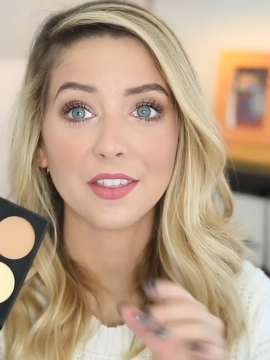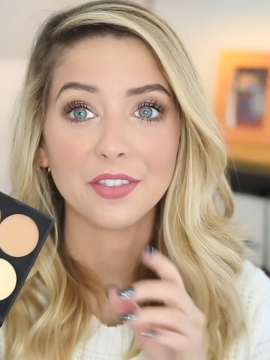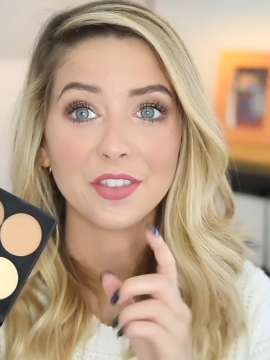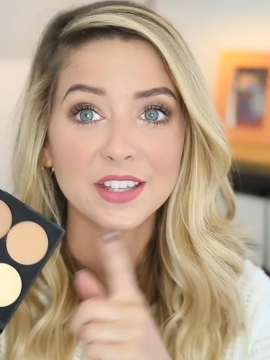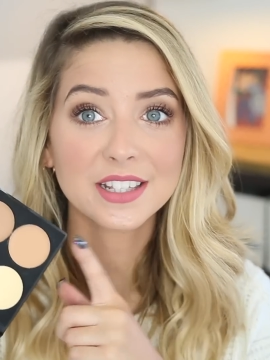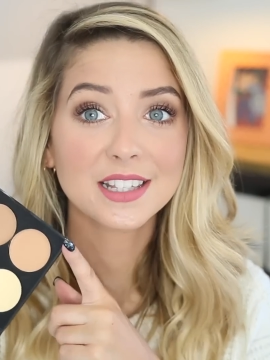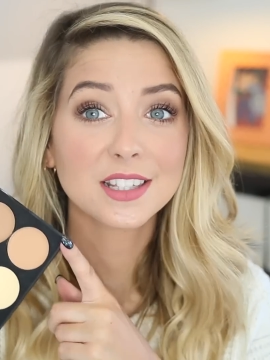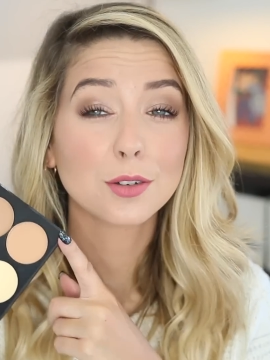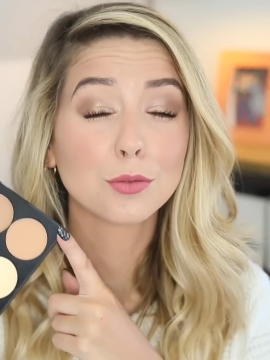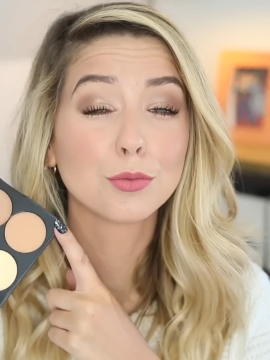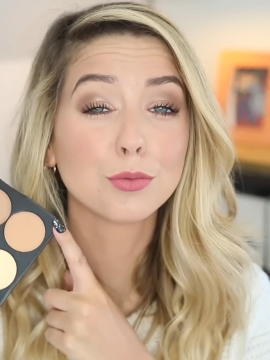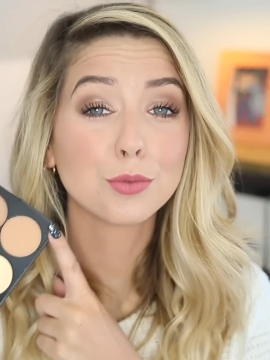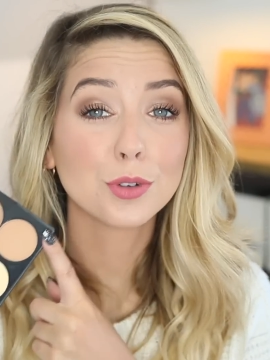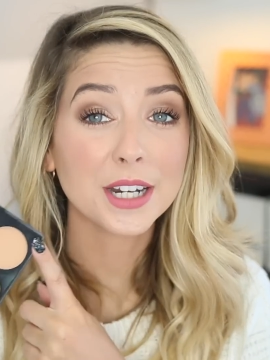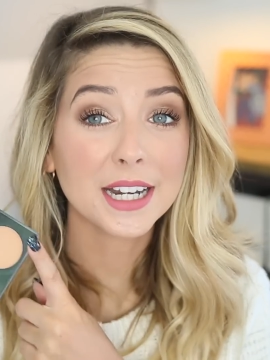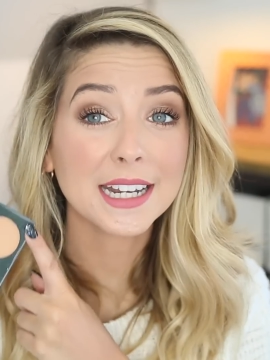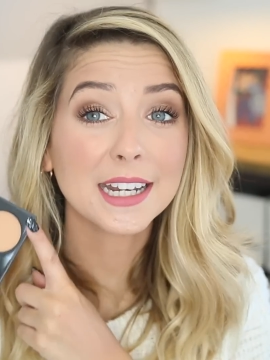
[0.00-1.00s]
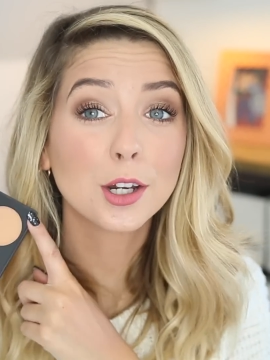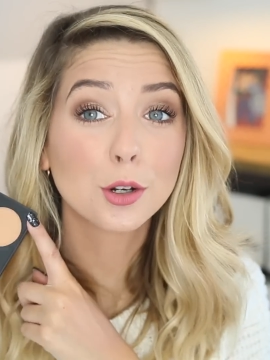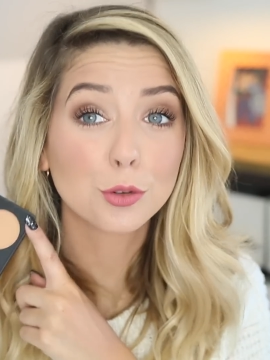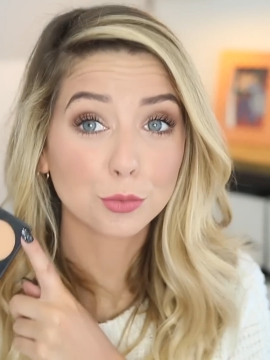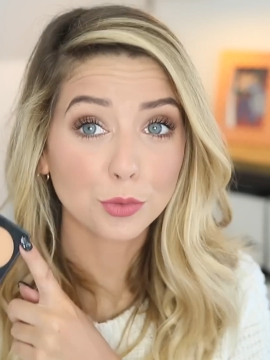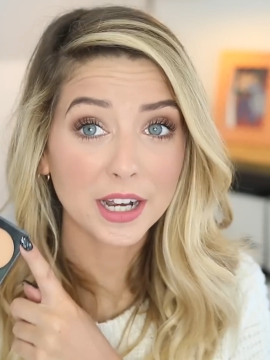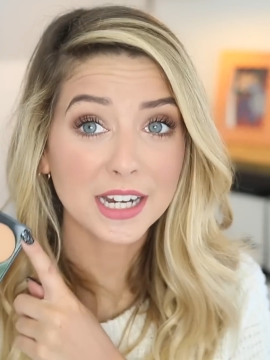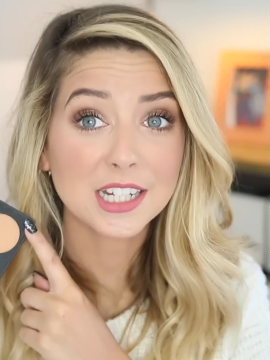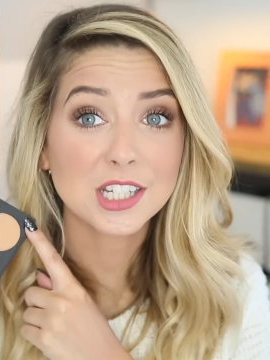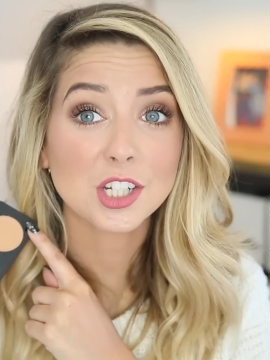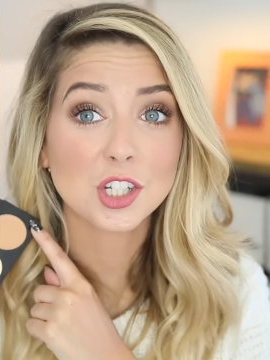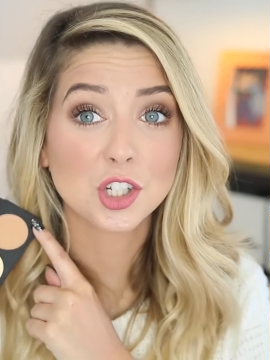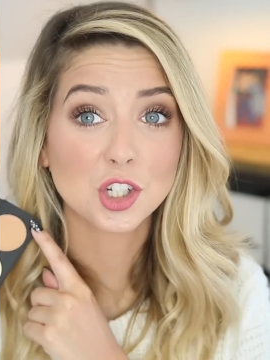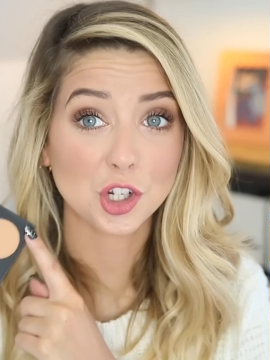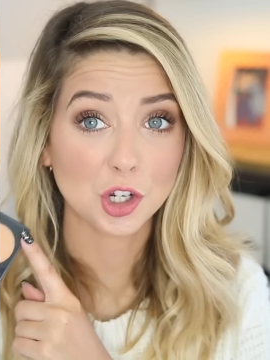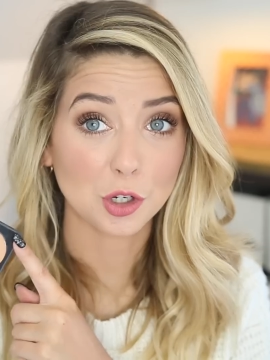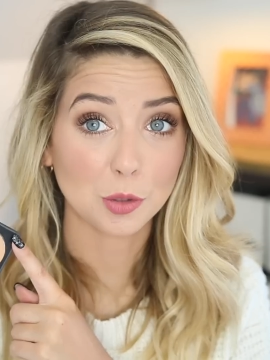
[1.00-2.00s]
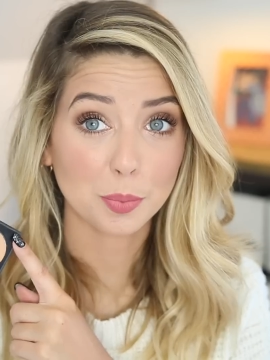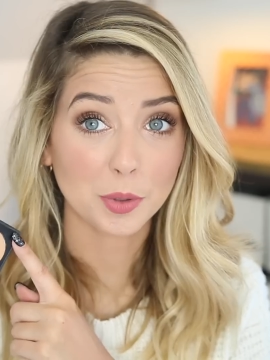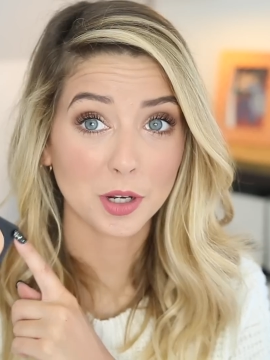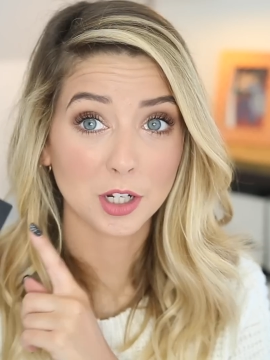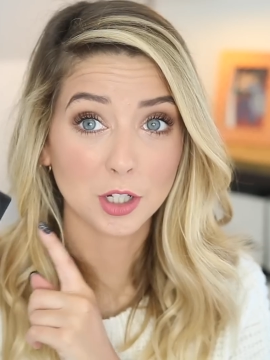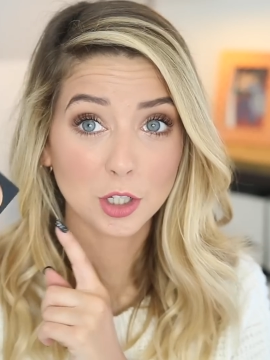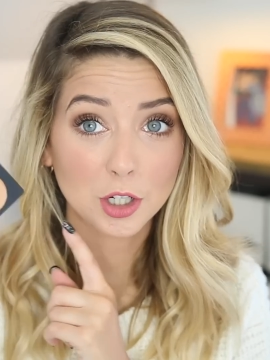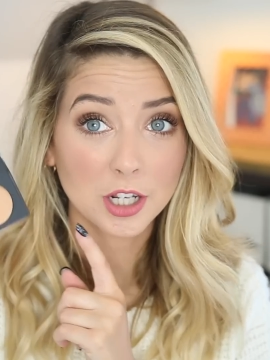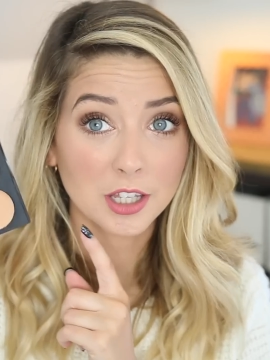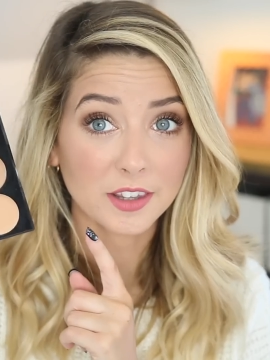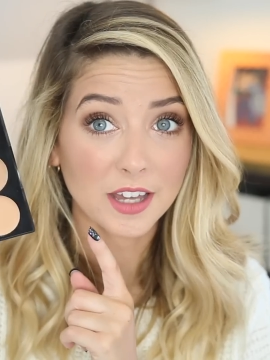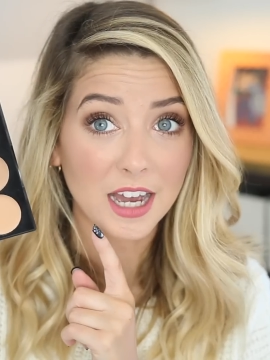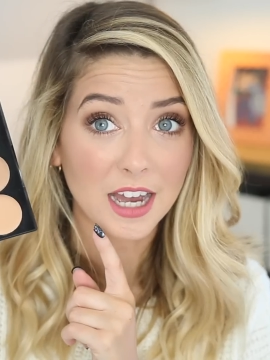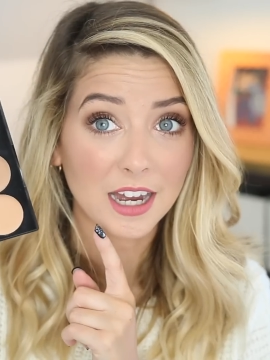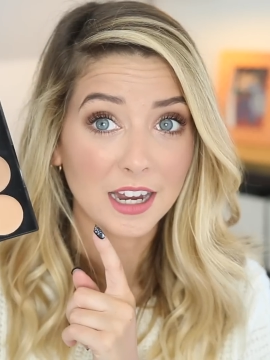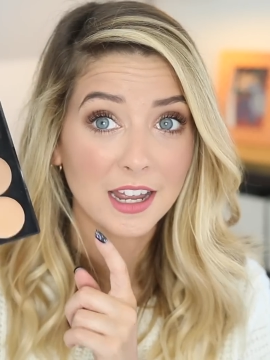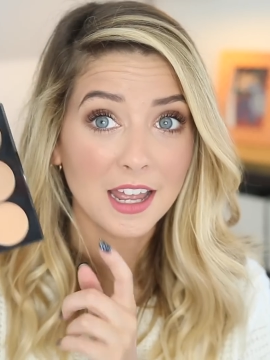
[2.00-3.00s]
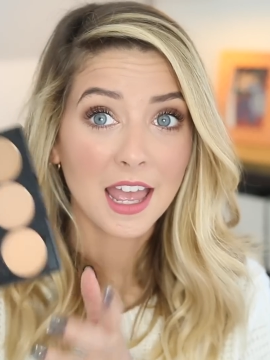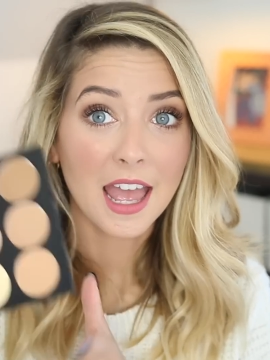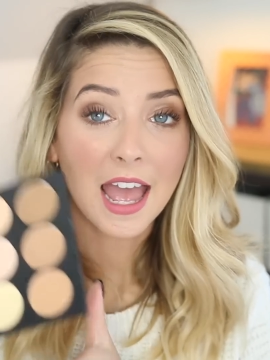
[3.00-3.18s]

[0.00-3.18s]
and this is a really great dupe. Look at that.